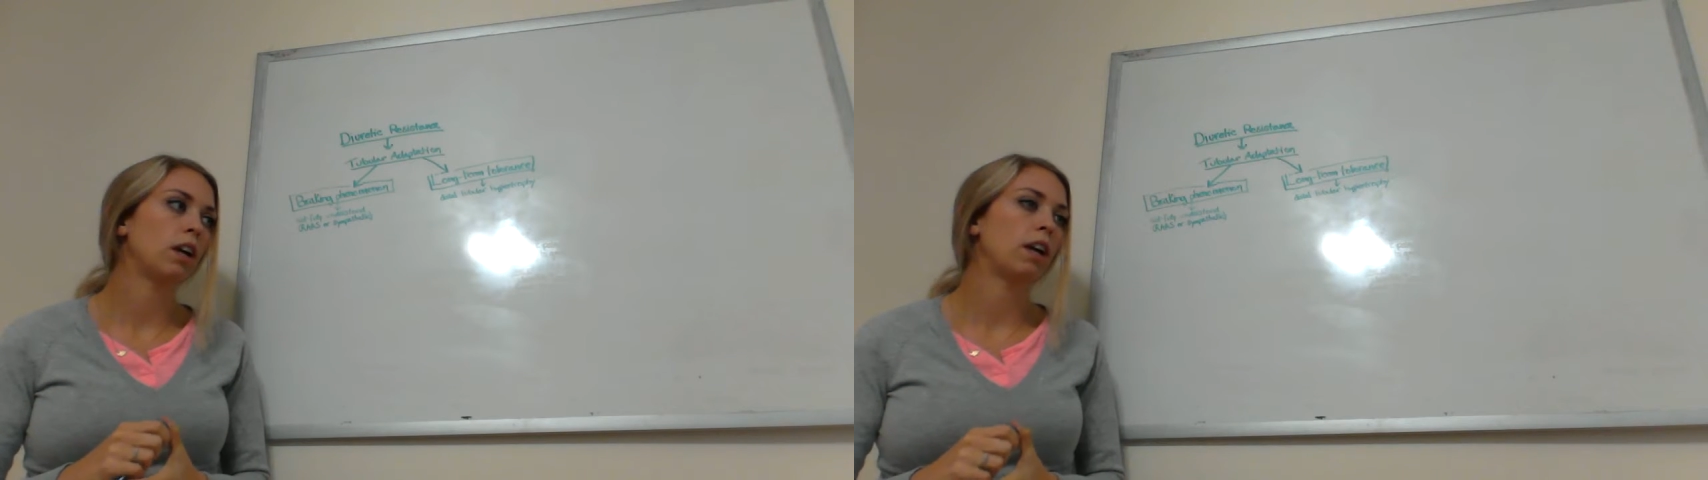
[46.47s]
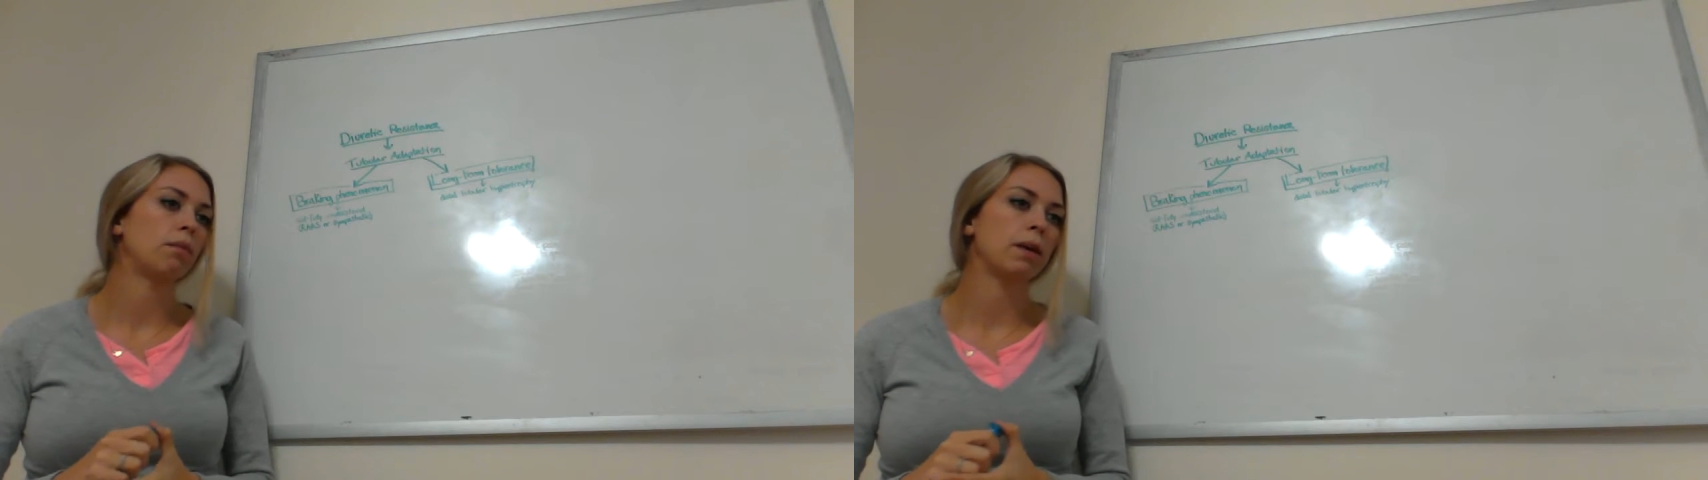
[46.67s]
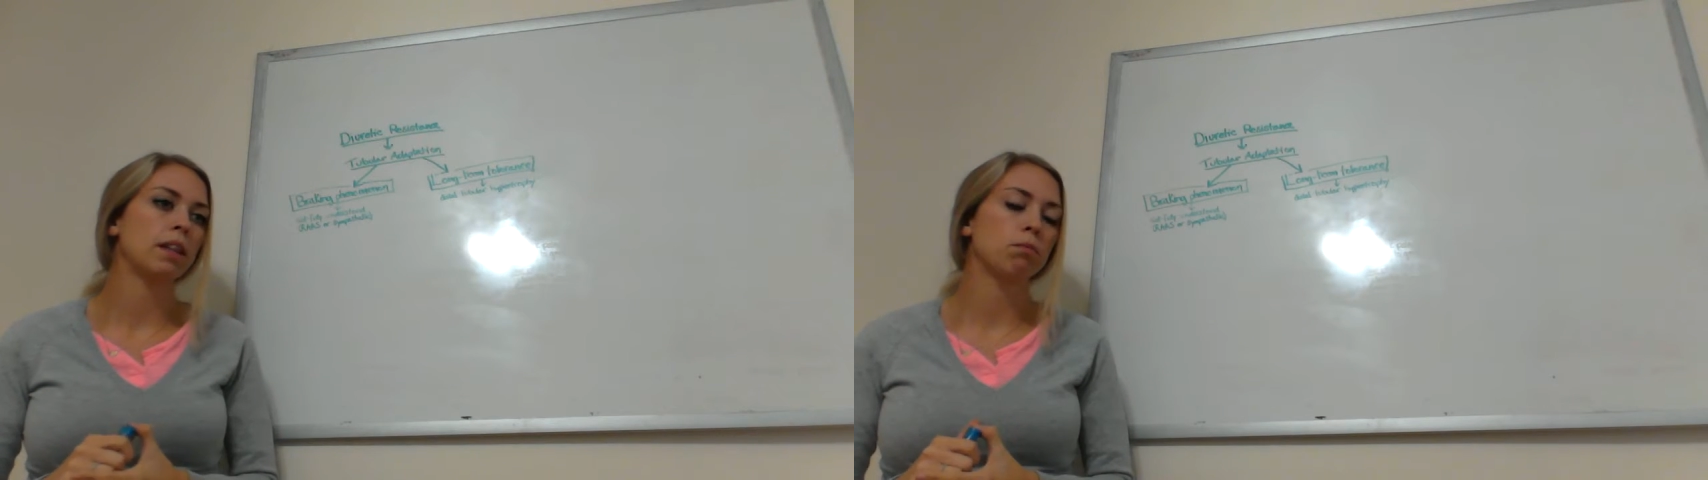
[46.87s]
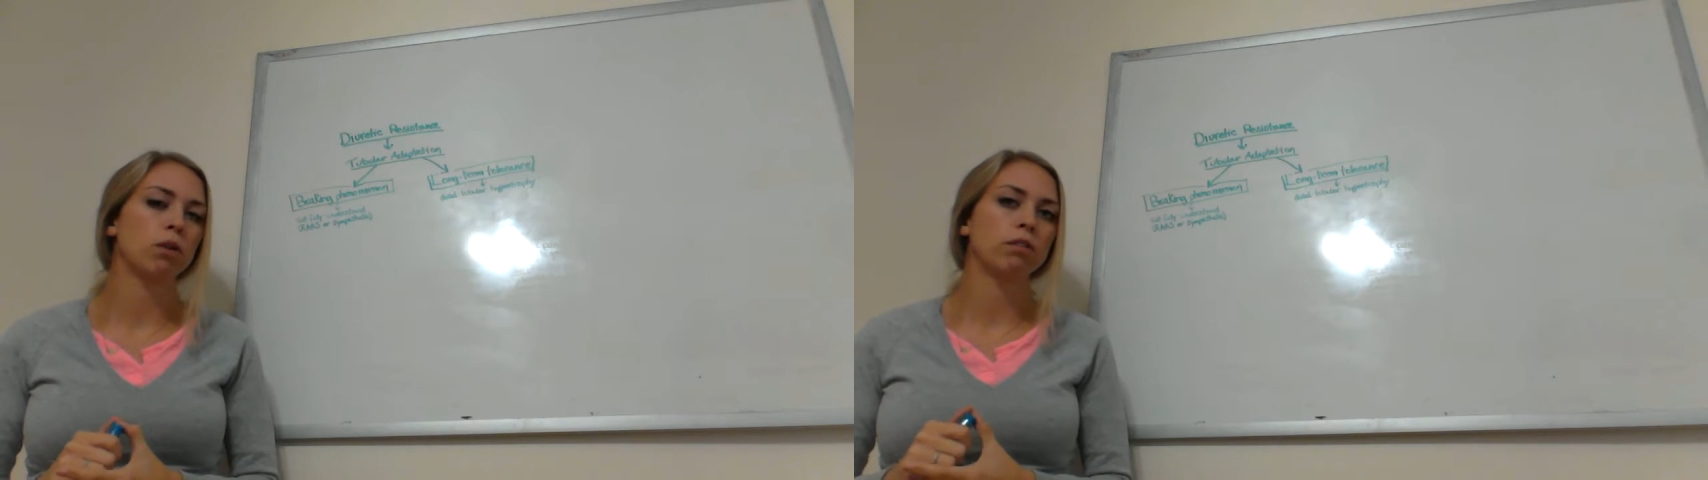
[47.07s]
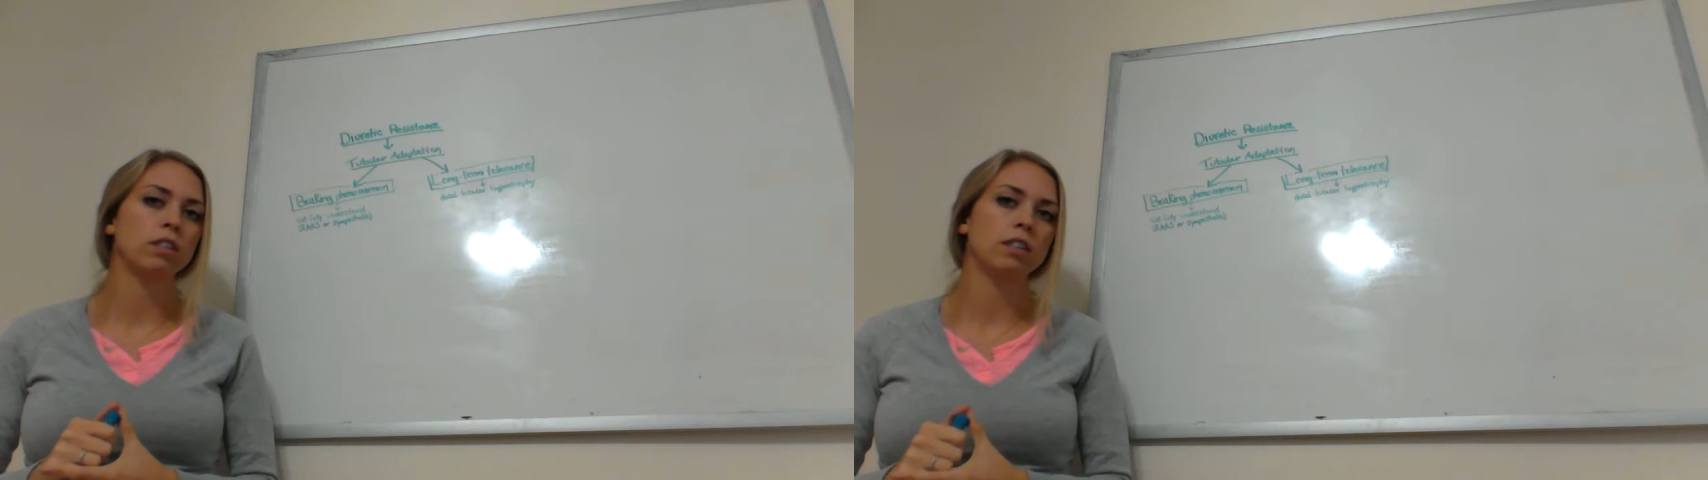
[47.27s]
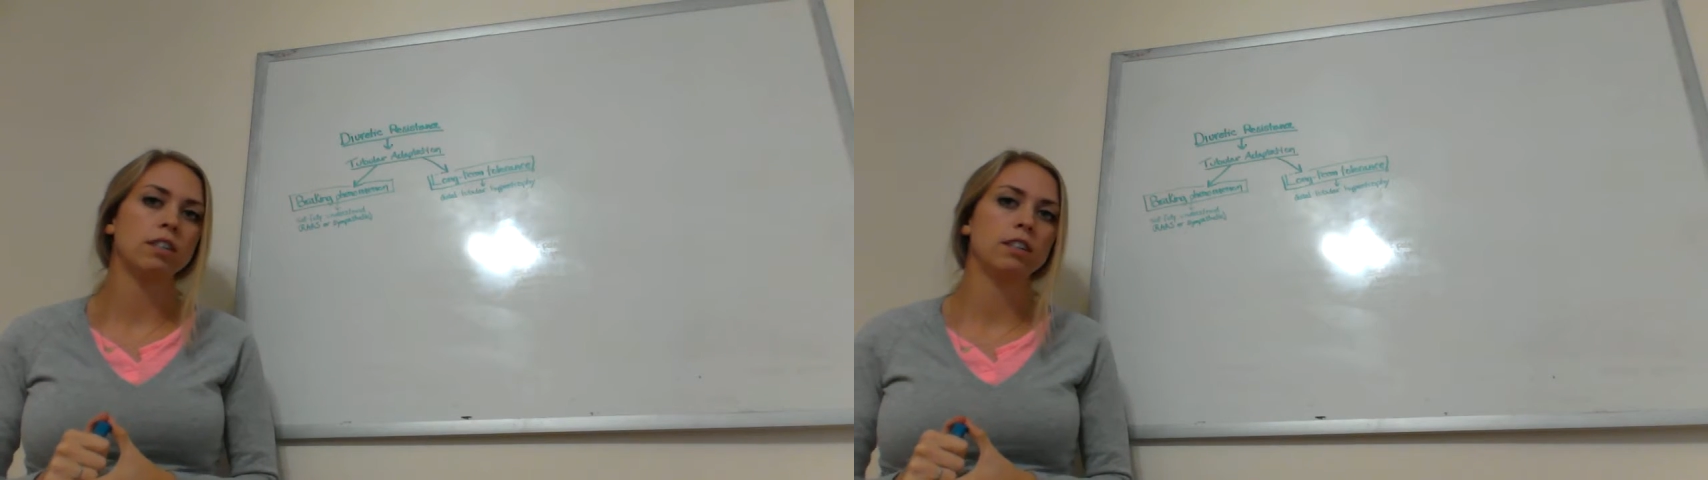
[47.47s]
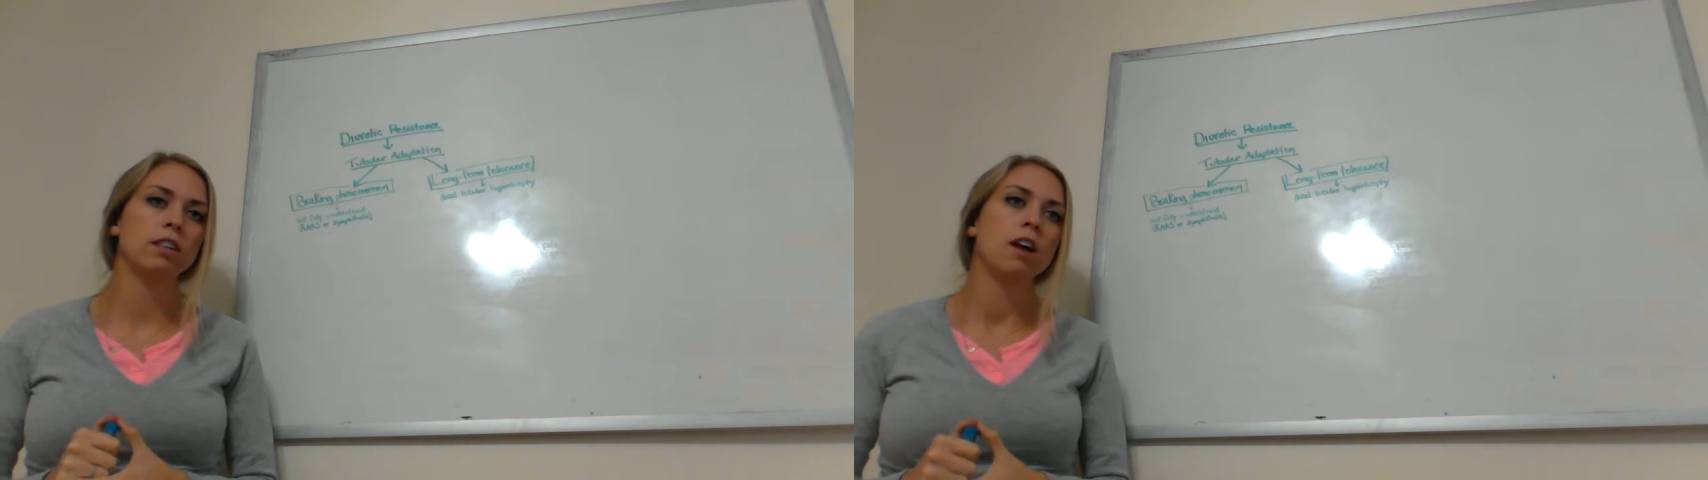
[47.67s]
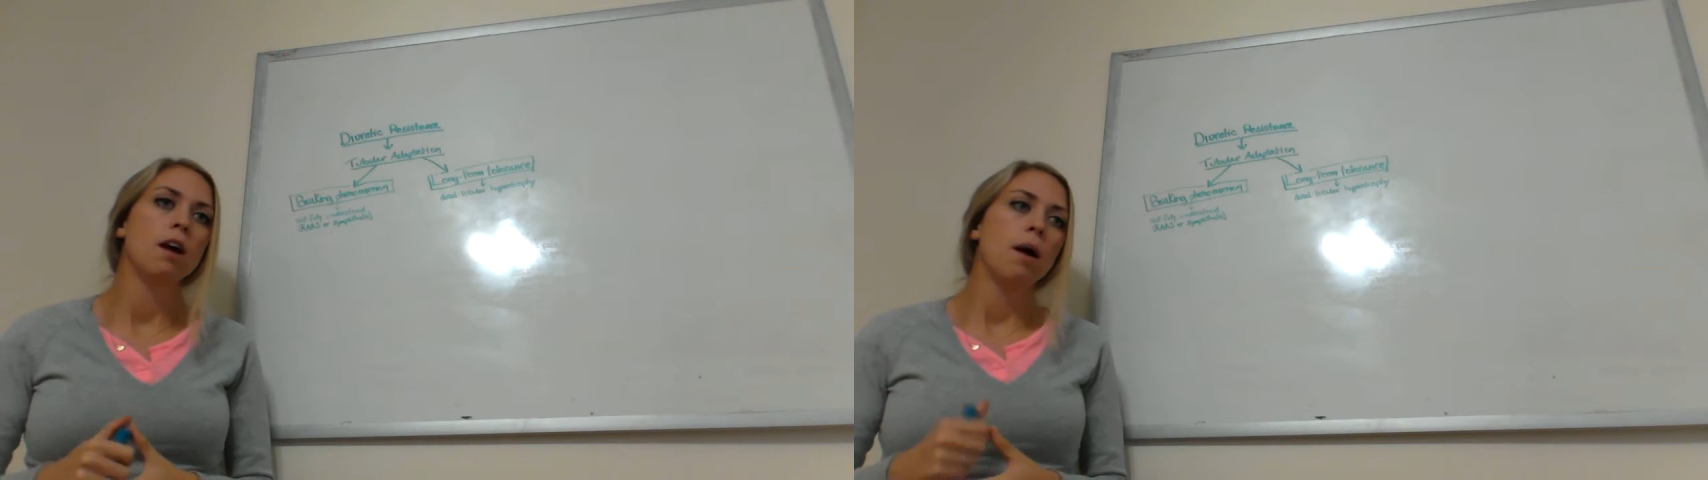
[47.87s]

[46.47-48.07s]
and make them more resistant.